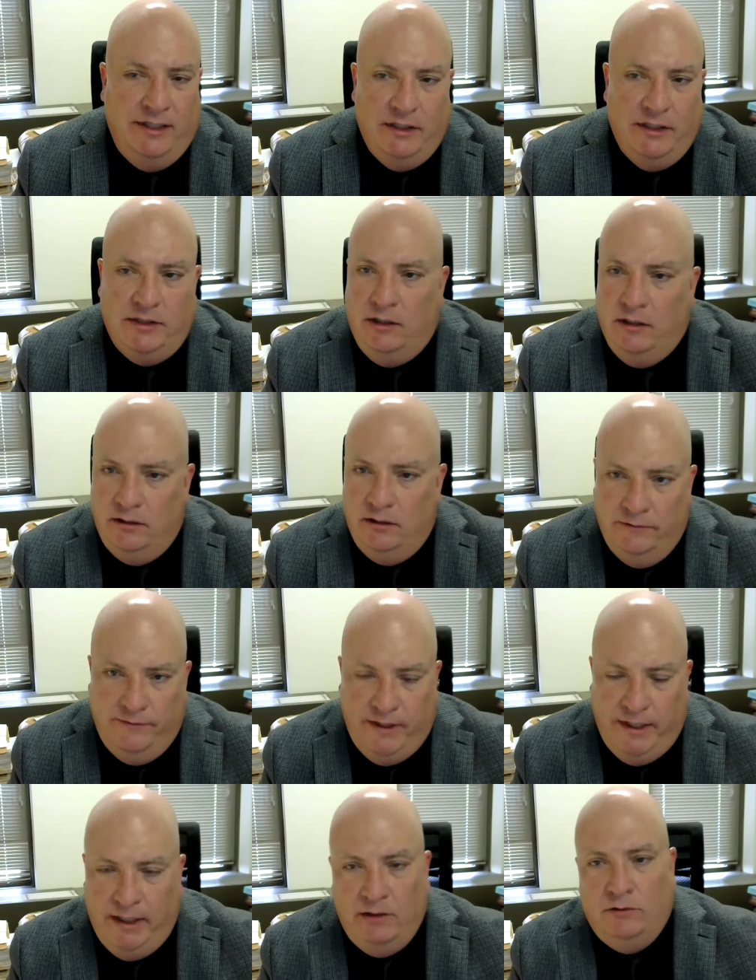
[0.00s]
is all of
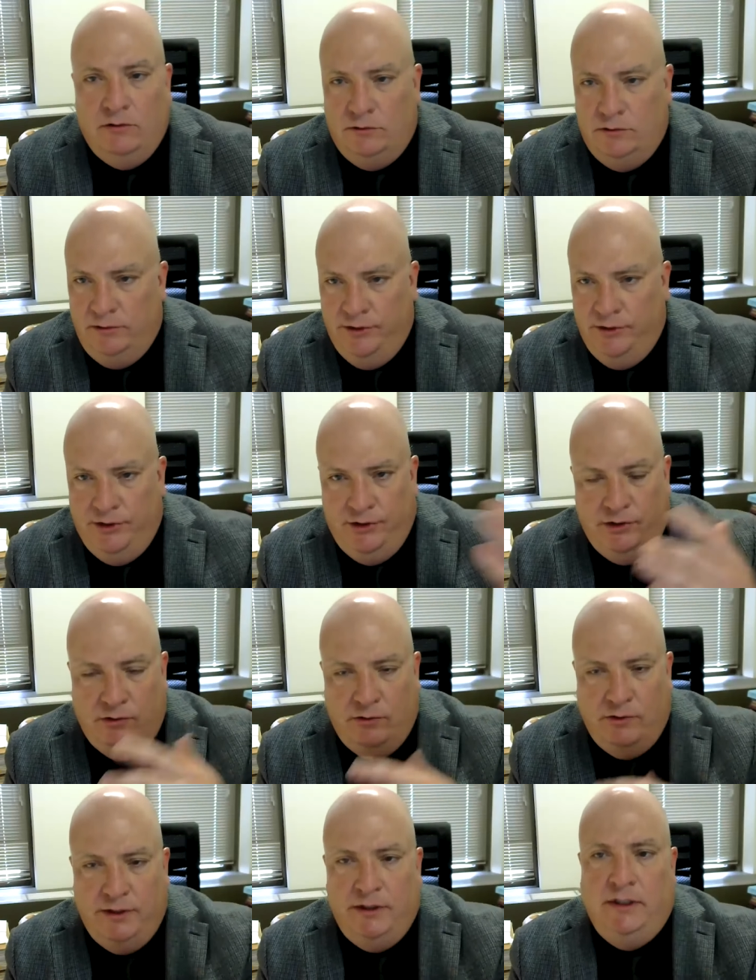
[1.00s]
that old
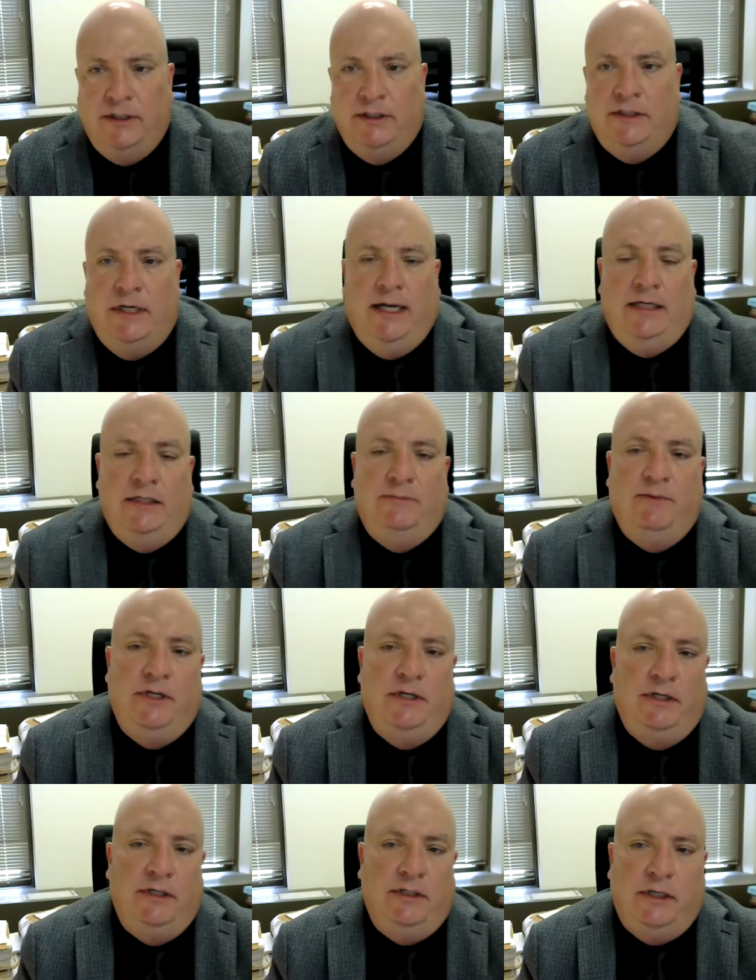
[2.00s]
soil, as has
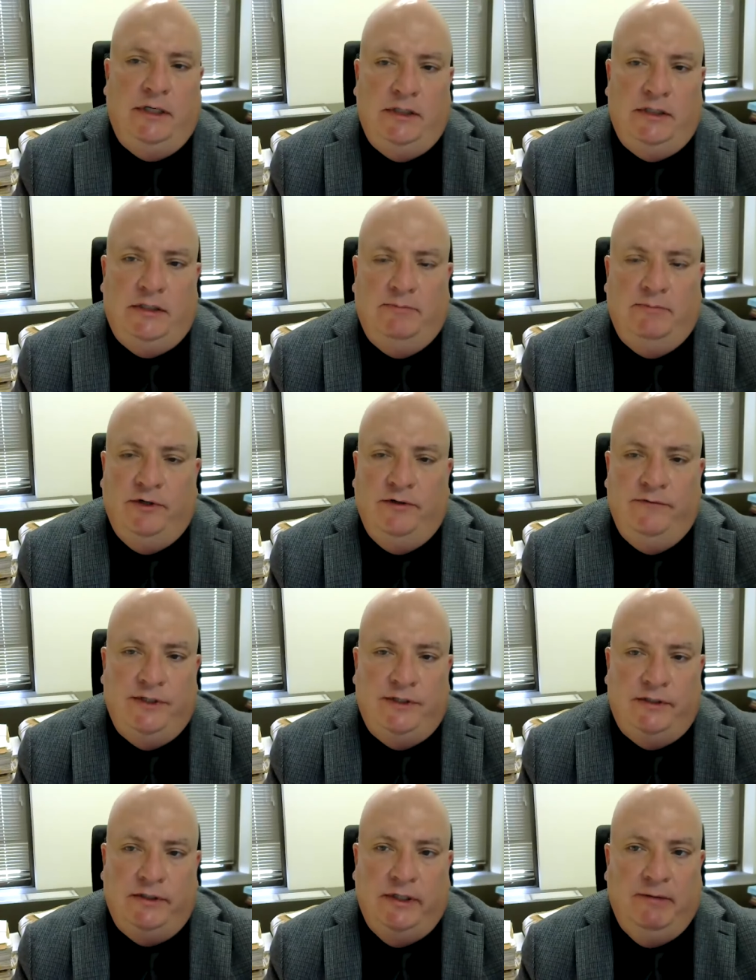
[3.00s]
been discussed
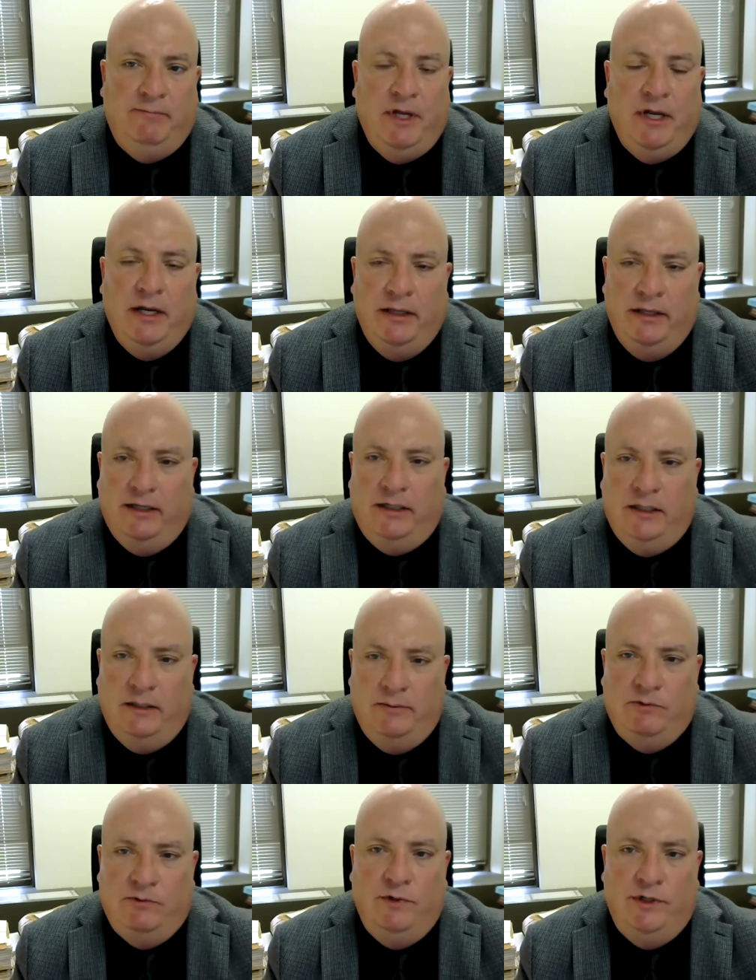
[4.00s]
previously, that
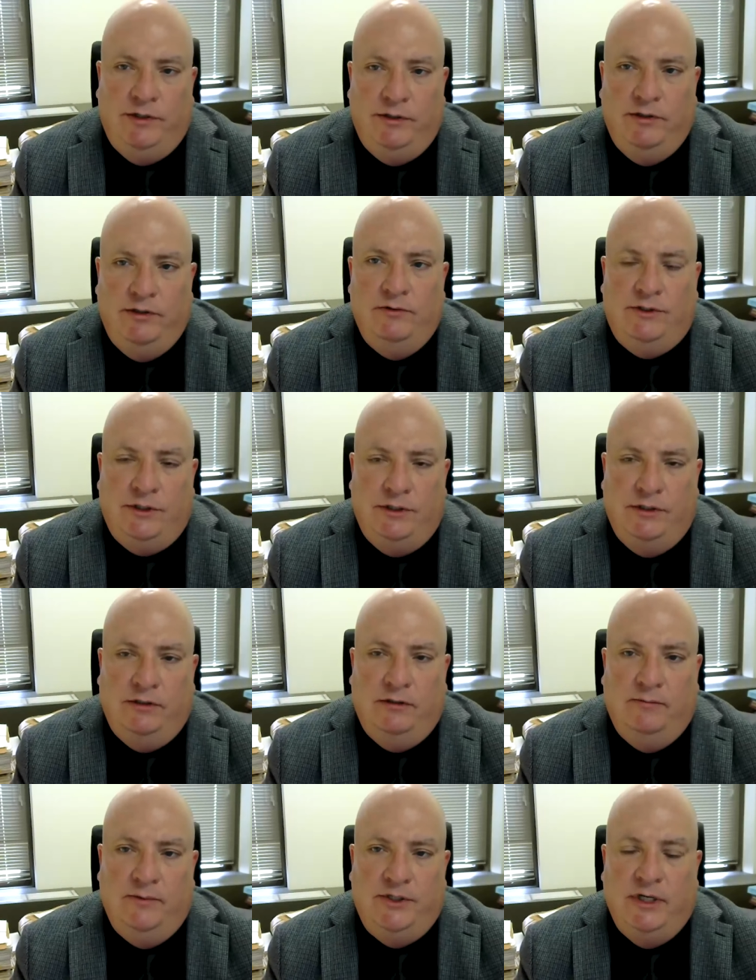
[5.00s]
comes with those
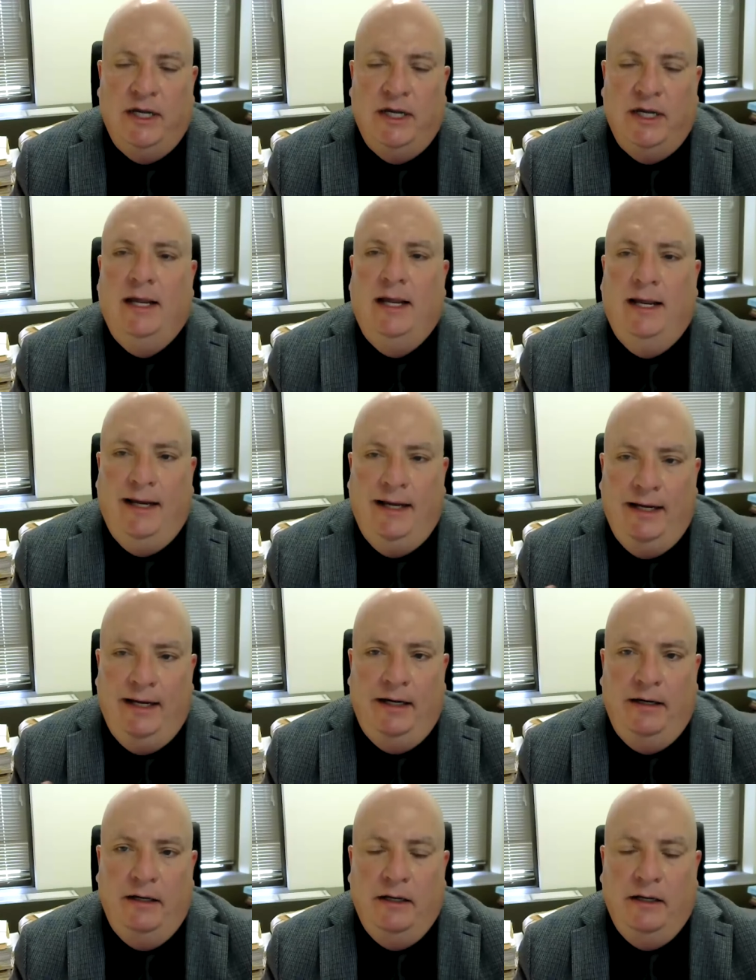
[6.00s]
terms
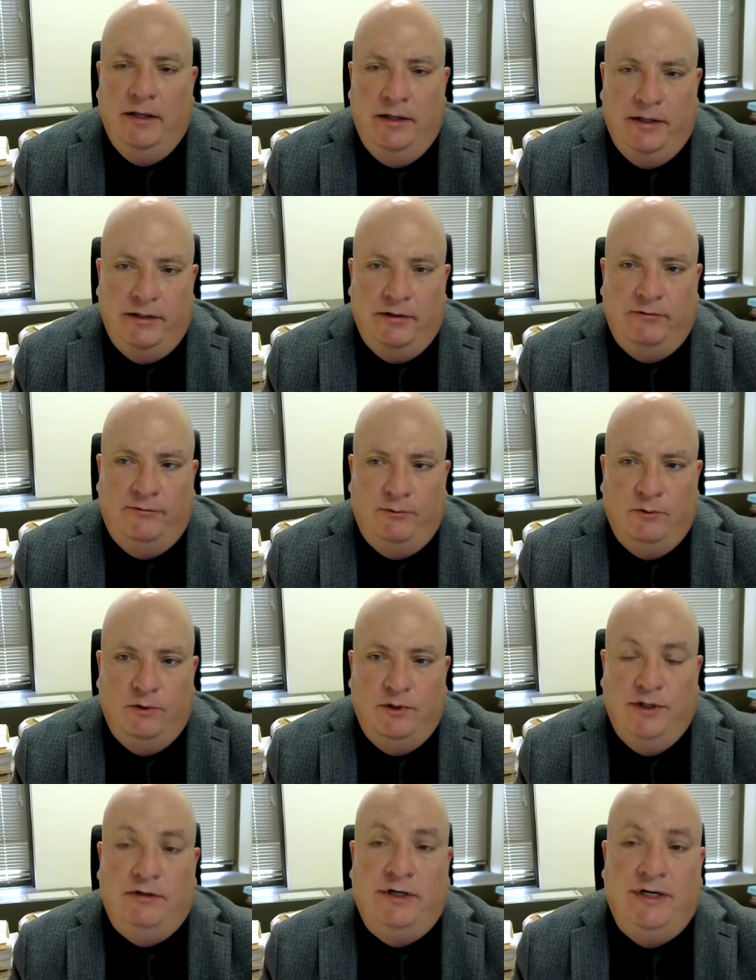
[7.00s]
and
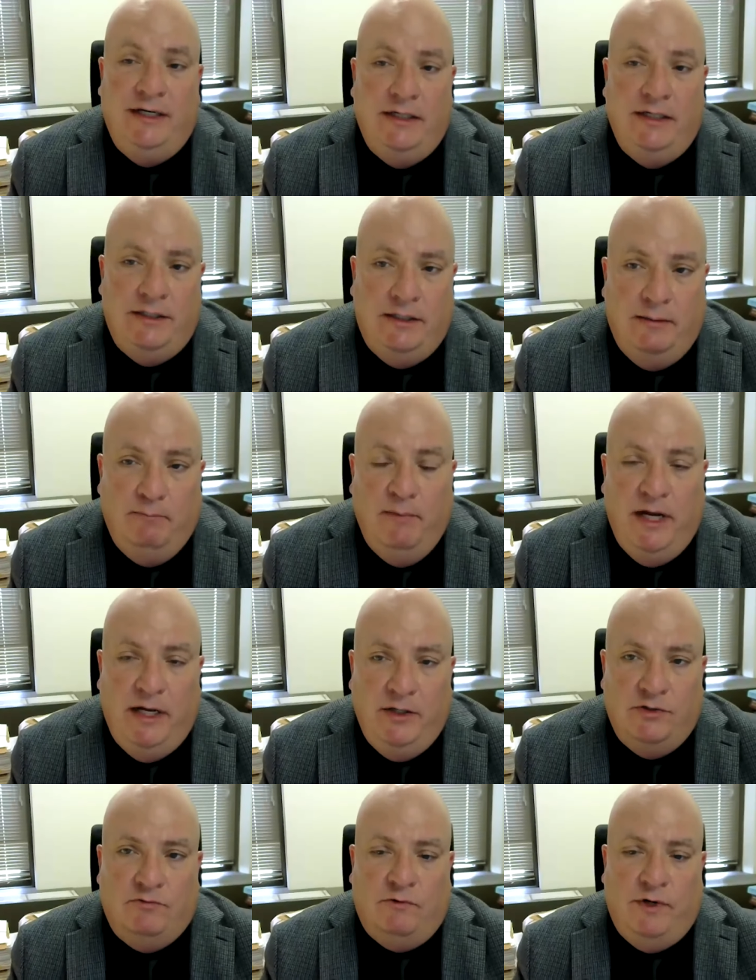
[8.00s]
therefore there is a
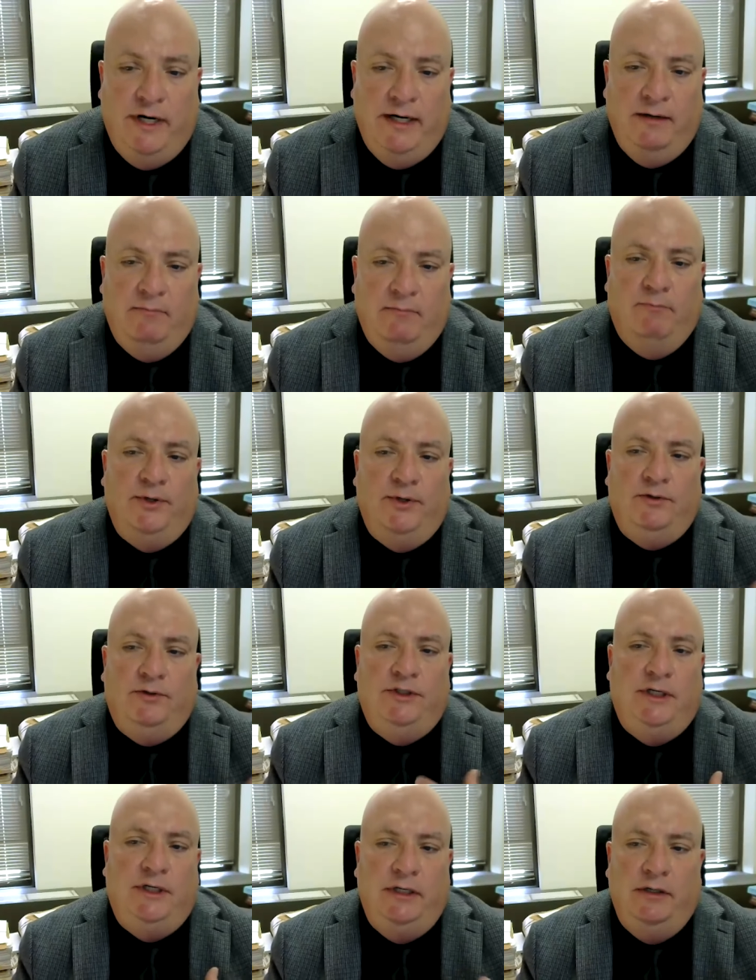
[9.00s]
mens rea
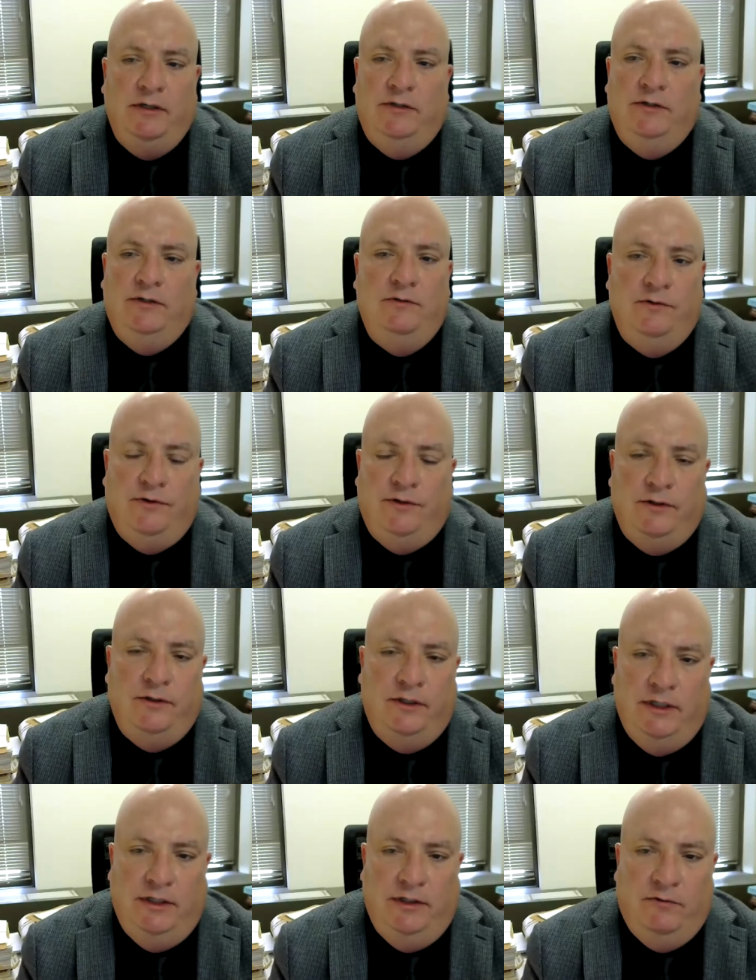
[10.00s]
built into
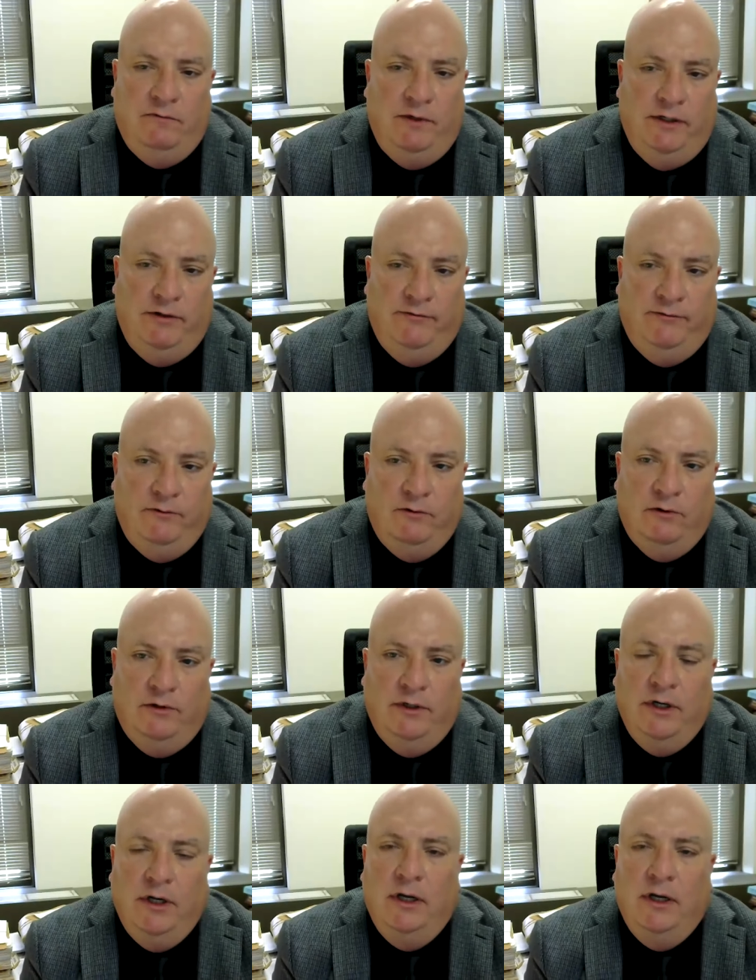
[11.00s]
1324.